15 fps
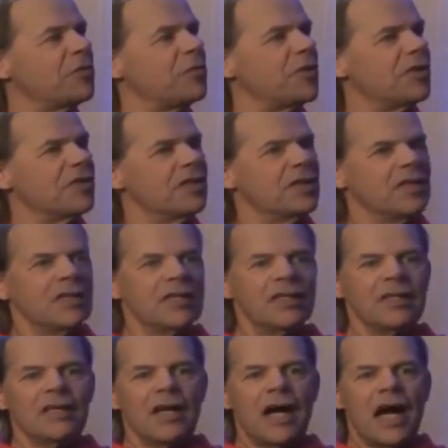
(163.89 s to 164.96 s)
but
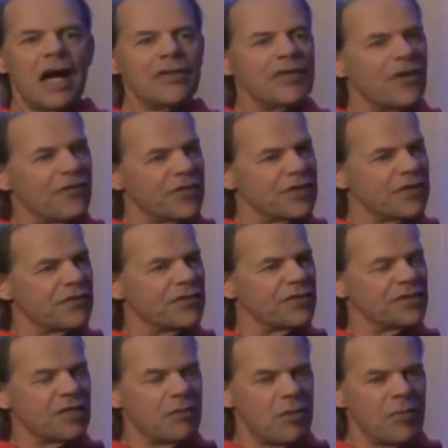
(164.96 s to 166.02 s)
I'll never forget the
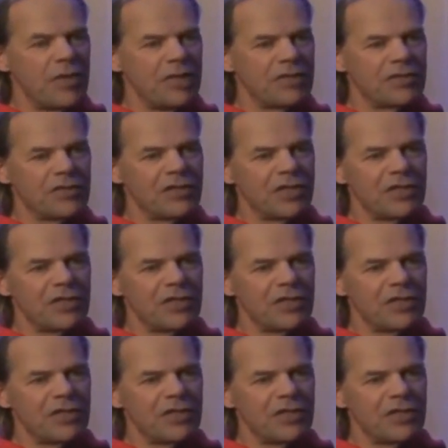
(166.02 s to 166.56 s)
first time I met